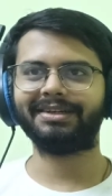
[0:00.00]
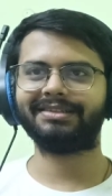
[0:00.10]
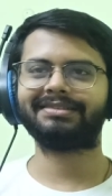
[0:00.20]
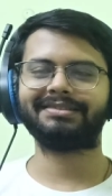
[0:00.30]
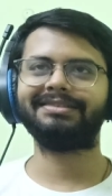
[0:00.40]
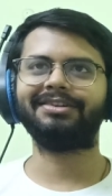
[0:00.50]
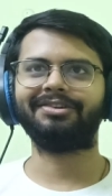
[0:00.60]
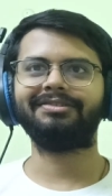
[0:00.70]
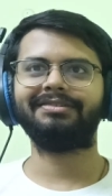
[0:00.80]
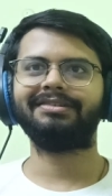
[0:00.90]
but you
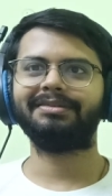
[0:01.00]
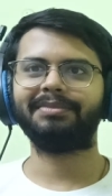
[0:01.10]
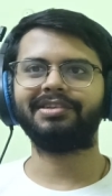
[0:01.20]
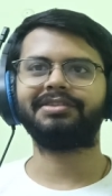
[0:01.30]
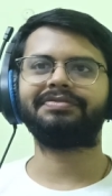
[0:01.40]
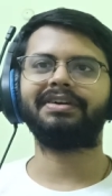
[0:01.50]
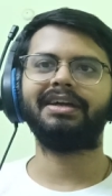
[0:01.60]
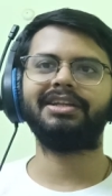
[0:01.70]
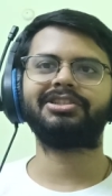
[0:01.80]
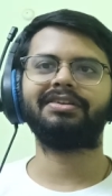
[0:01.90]
know, because of
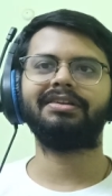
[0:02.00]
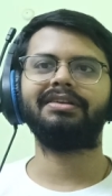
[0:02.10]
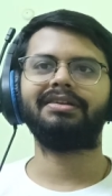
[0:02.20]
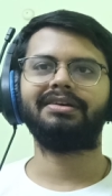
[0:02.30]
additional